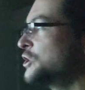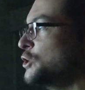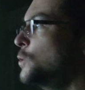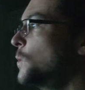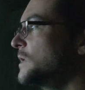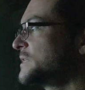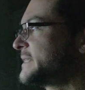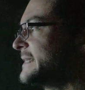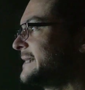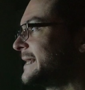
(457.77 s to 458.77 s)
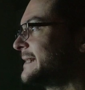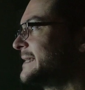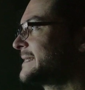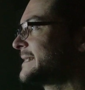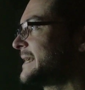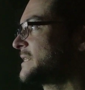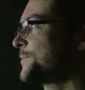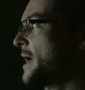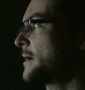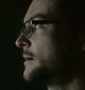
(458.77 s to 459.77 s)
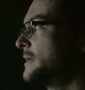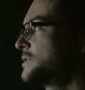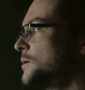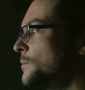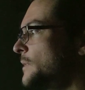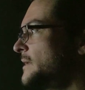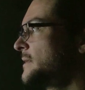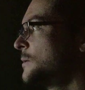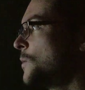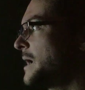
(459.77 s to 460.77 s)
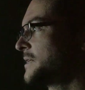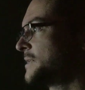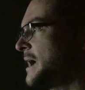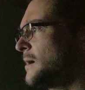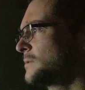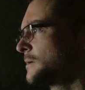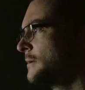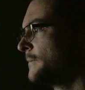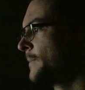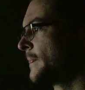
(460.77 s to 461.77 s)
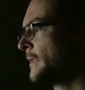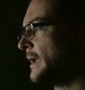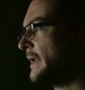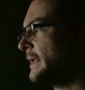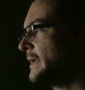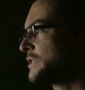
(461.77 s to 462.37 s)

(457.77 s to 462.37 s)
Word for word: So you will see that this test pattern is completely washed out and it